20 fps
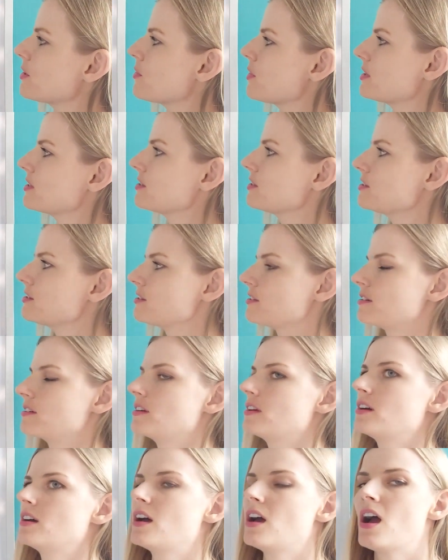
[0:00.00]

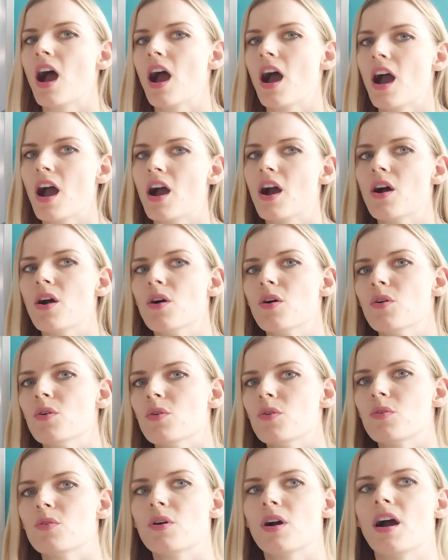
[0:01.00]
question.
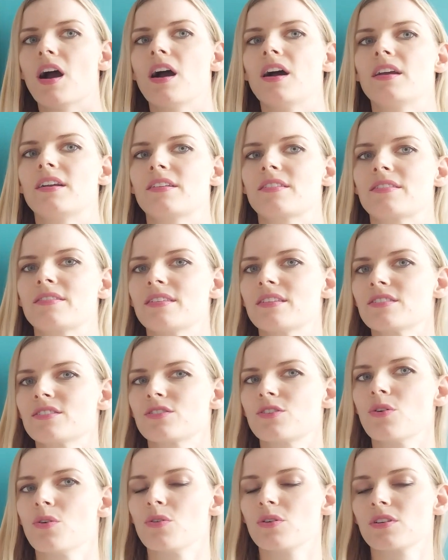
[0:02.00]
How are things
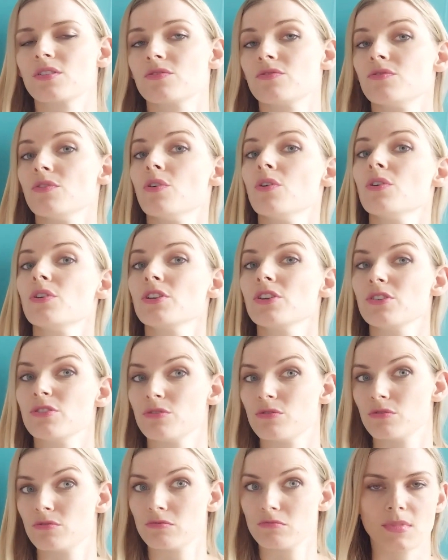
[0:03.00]
going for
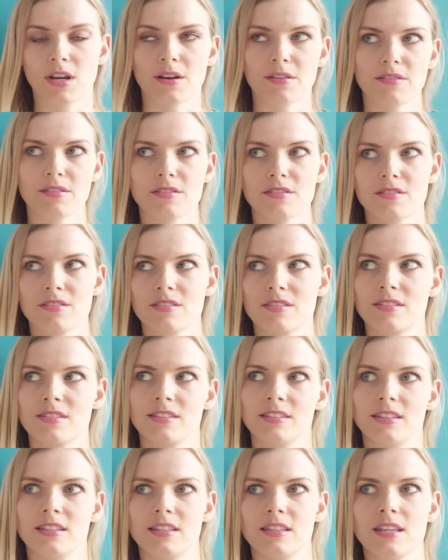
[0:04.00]
you? Are things
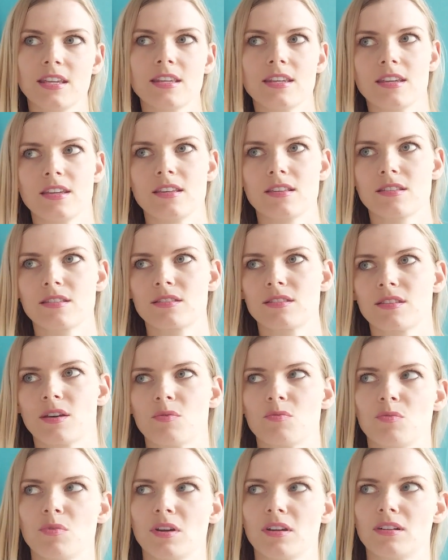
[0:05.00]
leading
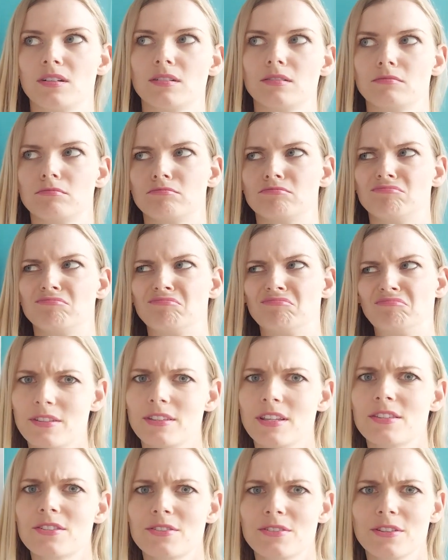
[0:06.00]
somewhere?
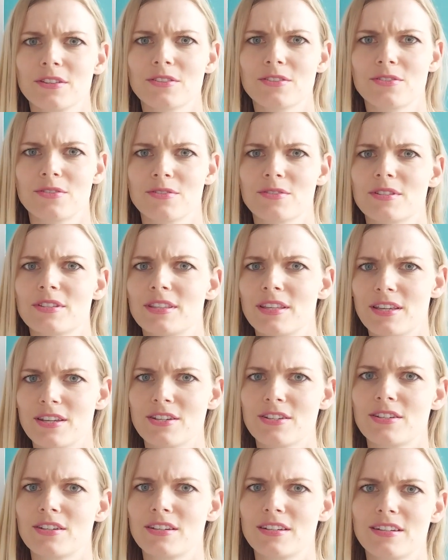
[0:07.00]
Literal
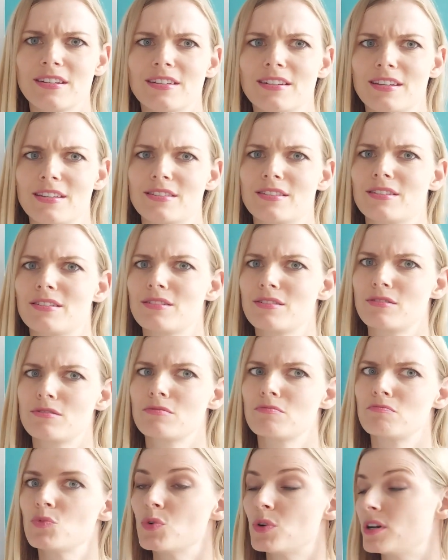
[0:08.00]
translation
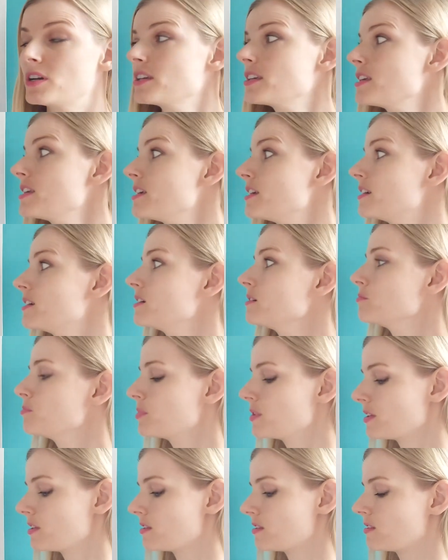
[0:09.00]
doesn't work here,
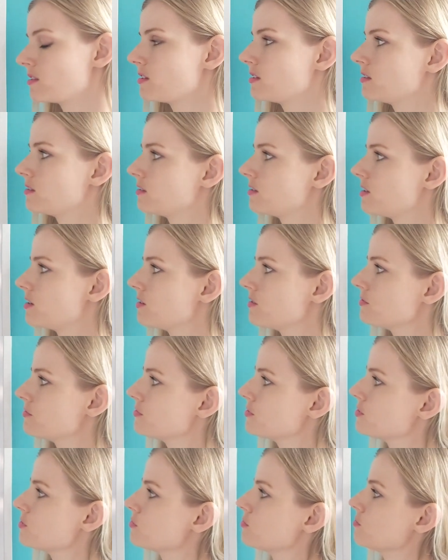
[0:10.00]
but
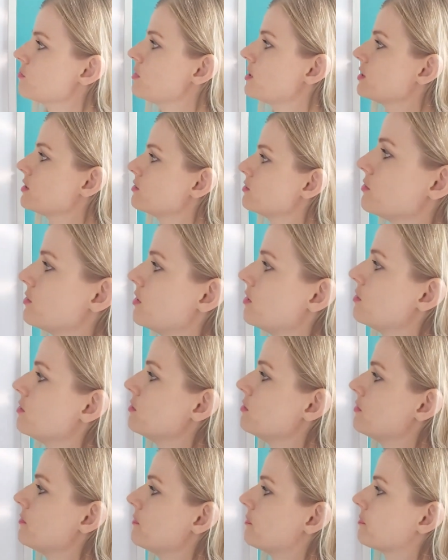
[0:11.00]
if you wanted to
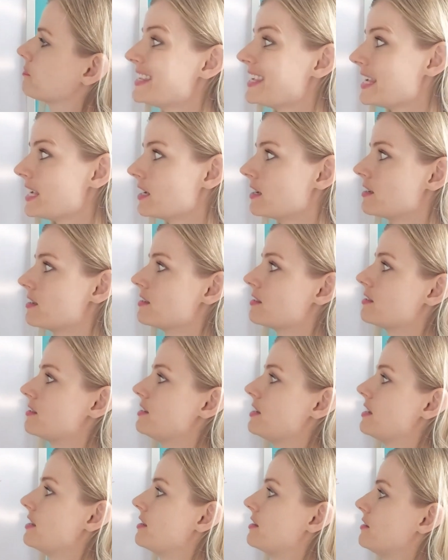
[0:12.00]
know, ti is
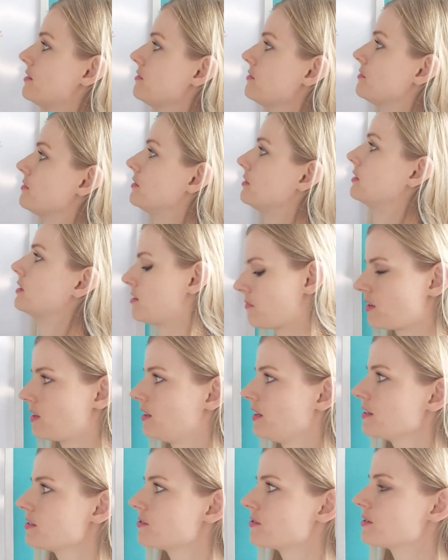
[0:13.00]
dative.
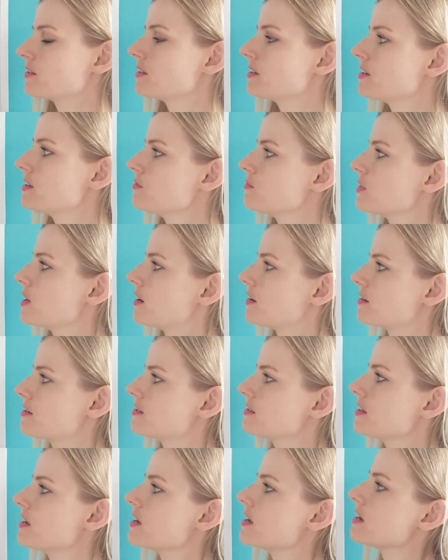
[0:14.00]
Literally, we are
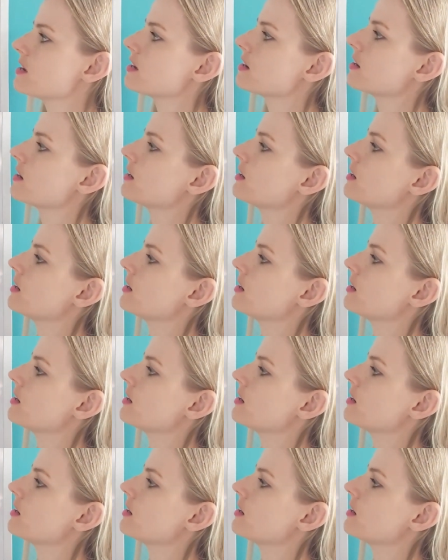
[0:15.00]
saying,